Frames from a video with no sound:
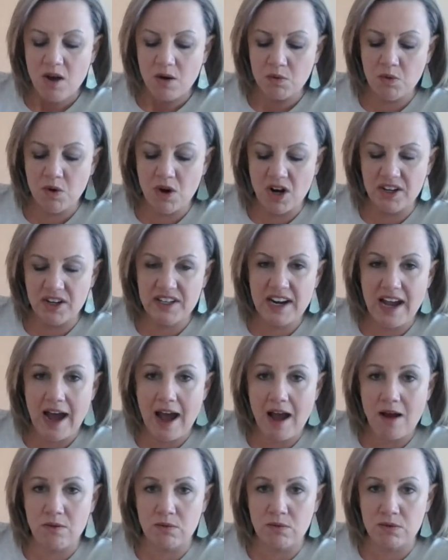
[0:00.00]
One
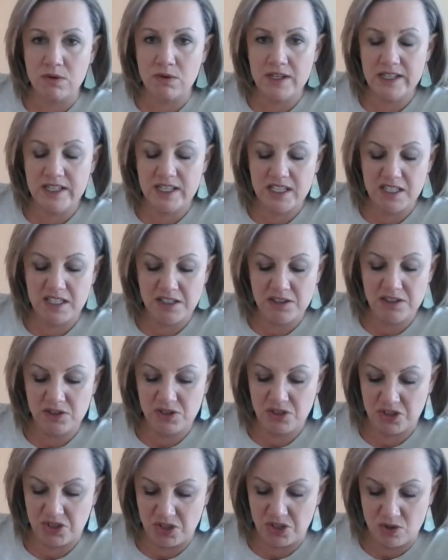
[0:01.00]
night real
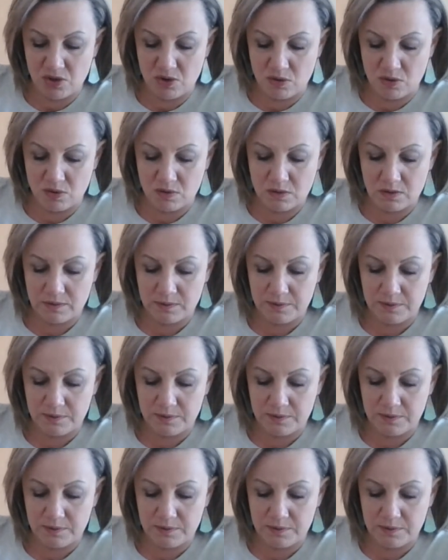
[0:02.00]
soon."